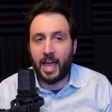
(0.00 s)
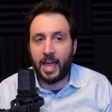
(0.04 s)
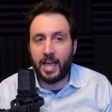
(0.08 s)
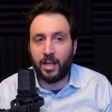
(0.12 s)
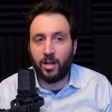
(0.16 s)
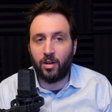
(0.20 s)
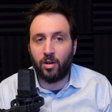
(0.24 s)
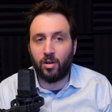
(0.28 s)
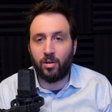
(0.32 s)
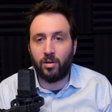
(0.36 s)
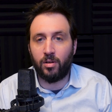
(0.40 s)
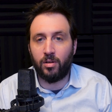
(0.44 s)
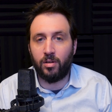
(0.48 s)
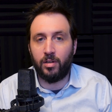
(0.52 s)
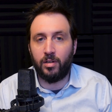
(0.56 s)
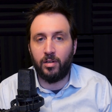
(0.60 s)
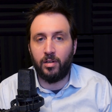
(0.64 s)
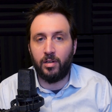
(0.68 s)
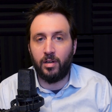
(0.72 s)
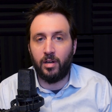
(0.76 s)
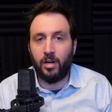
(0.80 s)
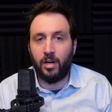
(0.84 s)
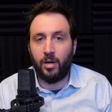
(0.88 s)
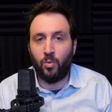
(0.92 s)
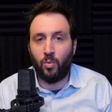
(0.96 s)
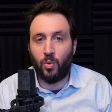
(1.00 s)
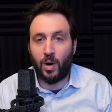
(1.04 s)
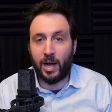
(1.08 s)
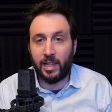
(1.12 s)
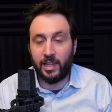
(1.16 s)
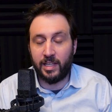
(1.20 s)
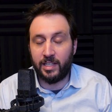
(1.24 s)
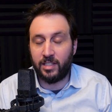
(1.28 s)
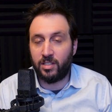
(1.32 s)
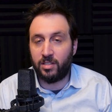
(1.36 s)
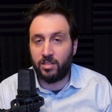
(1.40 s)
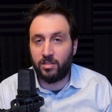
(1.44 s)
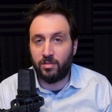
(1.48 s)
anger while
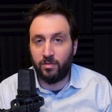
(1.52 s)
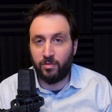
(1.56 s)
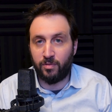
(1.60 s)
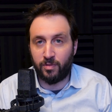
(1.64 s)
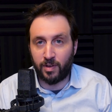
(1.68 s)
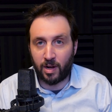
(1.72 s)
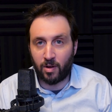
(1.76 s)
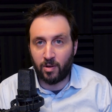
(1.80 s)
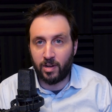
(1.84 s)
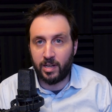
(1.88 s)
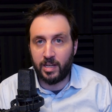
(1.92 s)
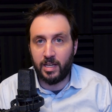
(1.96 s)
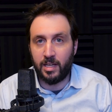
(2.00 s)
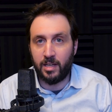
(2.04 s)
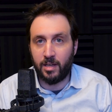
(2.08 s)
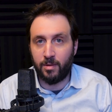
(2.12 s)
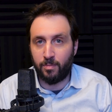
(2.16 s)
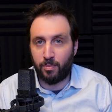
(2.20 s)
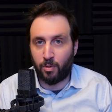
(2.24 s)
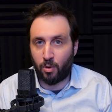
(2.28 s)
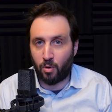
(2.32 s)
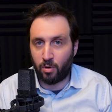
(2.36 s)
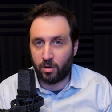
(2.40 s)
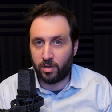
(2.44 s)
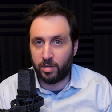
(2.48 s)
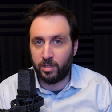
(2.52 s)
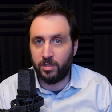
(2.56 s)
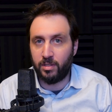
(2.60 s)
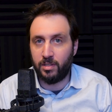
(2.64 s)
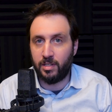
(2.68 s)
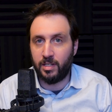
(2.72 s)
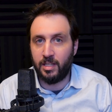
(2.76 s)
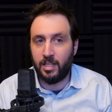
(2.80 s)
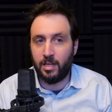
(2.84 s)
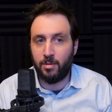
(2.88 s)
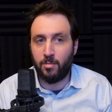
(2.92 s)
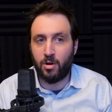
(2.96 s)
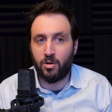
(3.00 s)
it's very important
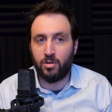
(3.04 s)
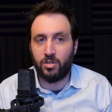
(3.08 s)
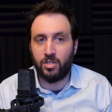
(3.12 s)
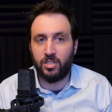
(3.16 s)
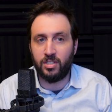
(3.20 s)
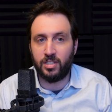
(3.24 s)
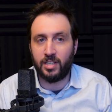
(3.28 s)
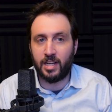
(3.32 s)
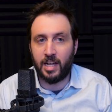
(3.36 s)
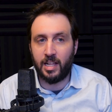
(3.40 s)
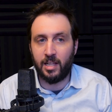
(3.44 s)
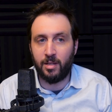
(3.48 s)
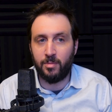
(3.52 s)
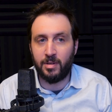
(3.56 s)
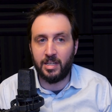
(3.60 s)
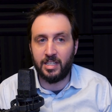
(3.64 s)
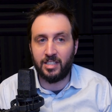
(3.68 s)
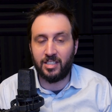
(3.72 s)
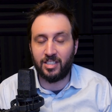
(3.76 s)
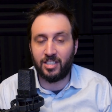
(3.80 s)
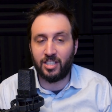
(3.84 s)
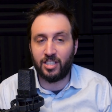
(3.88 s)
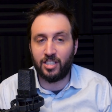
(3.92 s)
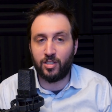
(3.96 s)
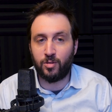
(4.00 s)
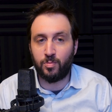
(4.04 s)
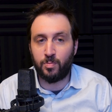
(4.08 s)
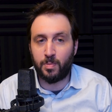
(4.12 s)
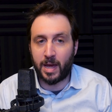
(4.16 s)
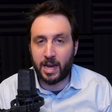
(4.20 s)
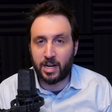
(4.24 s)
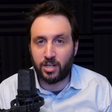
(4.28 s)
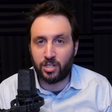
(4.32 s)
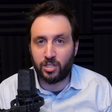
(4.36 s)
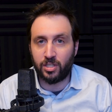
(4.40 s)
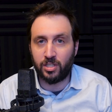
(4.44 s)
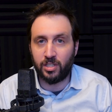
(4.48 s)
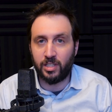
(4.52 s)
in the emotions column, it's
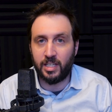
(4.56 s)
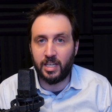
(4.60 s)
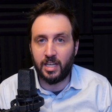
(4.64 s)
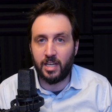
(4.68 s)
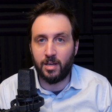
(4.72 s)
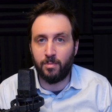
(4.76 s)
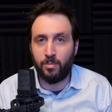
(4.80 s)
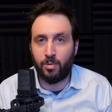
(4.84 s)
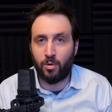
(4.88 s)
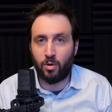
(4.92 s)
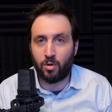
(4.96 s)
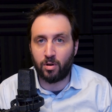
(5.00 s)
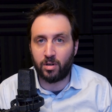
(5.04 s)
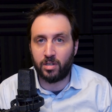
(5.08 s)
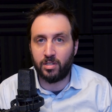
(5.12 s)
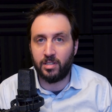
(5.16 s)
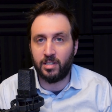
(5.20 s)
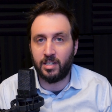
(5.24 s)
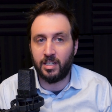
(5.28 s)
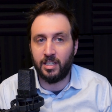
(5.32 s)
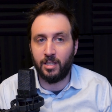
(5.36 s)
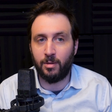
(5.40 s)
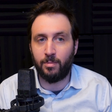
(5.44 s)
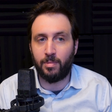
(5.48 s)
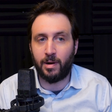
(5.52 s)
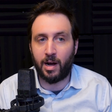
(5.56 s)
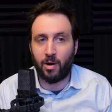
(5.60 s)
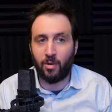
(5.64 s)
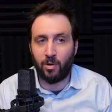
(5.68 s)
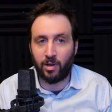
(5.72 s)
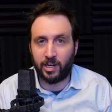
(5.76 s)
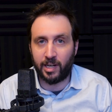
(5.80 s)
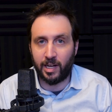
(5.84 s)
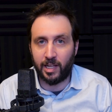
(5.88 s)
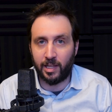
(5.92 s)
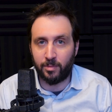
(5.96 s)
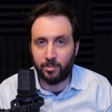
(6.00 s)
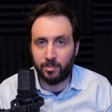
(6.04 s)
especially important in the power
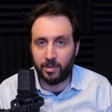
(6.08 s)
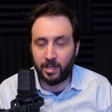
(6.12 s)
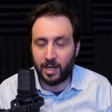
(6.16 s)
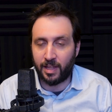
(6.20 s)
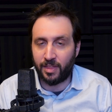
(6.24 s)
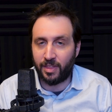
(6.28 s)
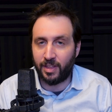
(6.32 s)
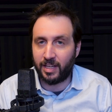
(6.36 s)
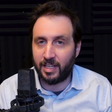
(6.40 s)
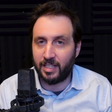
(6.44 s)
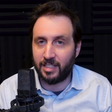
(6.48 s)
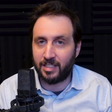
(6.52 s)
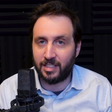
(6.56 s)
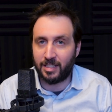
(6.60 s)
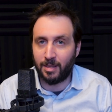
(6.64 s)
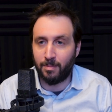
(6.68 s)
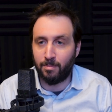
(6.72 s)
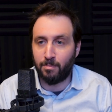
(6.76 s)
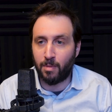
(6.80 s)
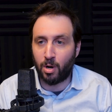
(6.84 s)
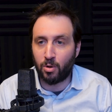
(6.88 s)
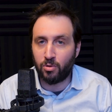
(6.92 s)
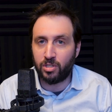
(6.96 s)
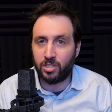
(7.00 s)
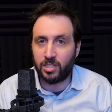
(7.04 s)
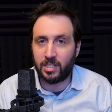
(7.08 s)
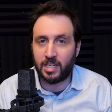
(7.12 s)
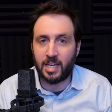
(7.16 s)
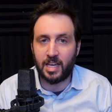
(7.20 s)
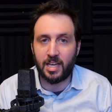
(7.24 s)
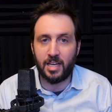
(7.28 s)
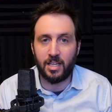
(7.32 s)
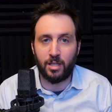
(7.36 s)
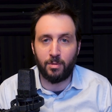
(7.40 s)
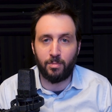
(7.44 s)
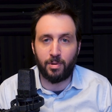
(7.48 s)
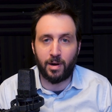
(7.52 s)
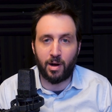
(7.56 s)
column. I think it's the most
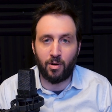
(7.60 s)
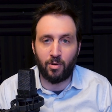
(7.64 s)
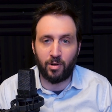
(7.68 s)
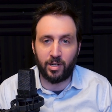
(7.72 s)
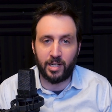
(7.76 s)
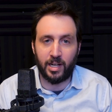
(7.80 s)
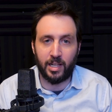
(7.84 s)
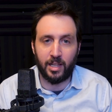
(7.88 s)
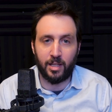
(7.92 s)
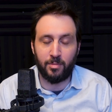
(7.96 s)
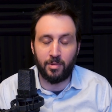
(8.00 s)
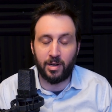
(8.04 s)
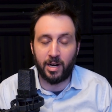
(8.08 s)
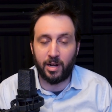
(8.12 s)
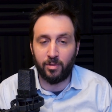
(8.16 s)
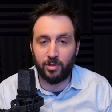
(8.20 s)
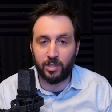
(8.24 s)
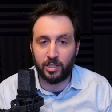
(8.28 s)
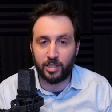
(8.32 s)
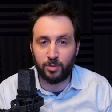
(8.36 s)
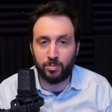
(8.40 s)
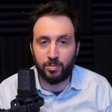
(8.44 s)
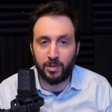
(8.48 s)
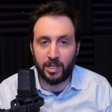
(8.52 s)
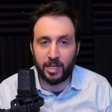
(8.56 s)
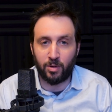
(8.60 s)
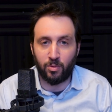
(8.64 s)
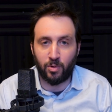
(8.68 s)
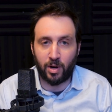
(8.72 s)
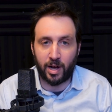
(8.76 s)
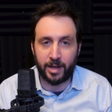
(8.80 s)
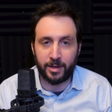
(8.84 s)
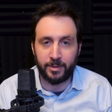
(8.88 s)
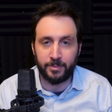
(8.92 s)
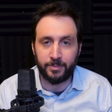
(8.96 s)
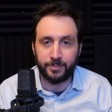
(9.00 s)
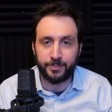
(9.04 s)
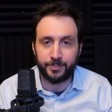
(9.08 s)
key in the power column, and I will explain
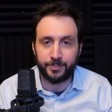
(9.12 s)
why.